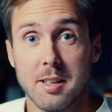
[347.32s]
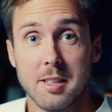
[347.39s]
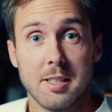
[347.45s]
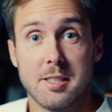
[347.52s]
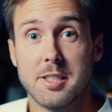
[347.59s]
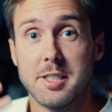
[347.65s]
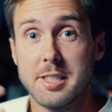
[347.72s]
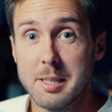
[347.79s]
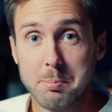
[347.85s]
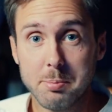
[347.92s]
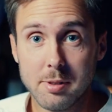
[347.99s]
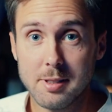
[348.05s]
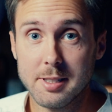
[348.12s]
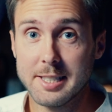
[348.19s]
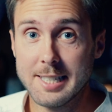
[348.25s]

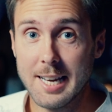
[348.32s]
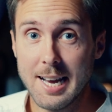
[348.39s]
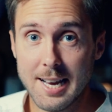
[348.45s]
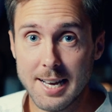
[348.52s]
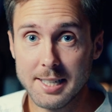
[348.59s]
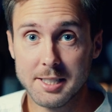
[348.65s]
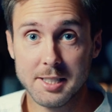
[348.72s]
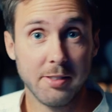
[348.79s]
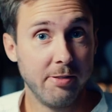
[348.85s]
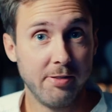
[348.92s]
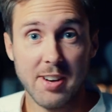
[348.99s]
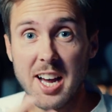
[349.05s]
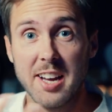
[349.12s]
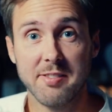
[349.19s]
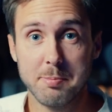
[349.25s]
simple task,
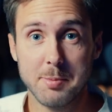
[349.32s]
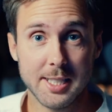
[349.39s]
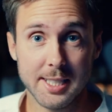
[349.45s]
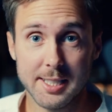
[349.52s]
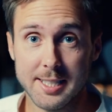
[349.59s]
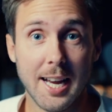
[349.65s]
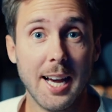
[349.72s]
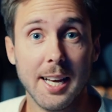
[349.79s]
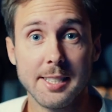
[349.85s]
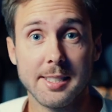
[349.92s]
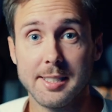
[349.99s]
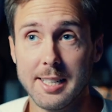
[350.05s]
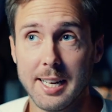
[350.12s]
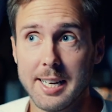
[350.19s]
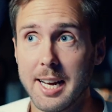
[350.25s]
5-minute task
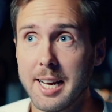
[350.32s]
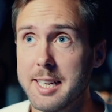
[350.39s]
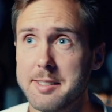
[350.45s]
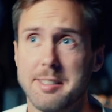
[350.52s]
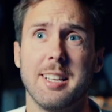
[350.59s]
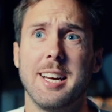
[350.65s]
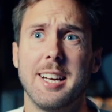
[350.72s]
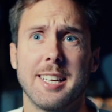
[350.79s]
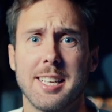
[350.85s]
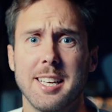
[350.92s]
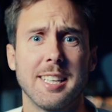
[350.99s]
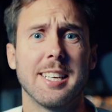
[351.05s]
that I like